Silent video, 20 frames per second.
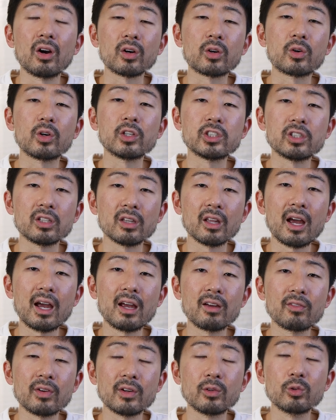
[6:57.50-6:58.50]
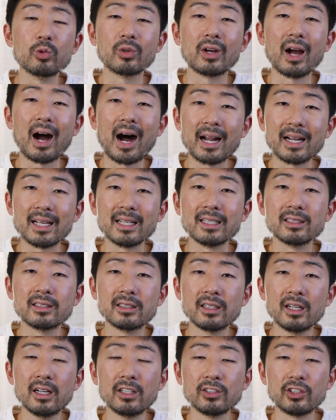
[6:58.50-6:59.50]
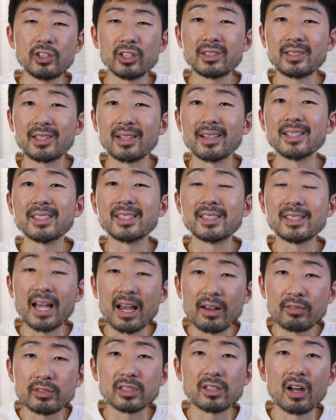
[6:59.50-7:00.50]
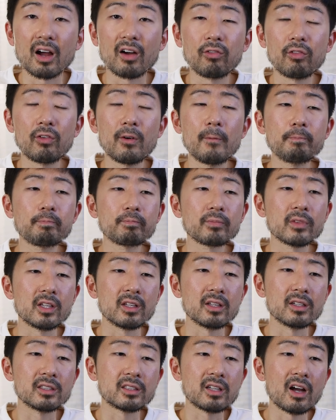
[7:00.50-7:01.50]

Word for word: our Christian life and who God is, just to the safe stuff, to the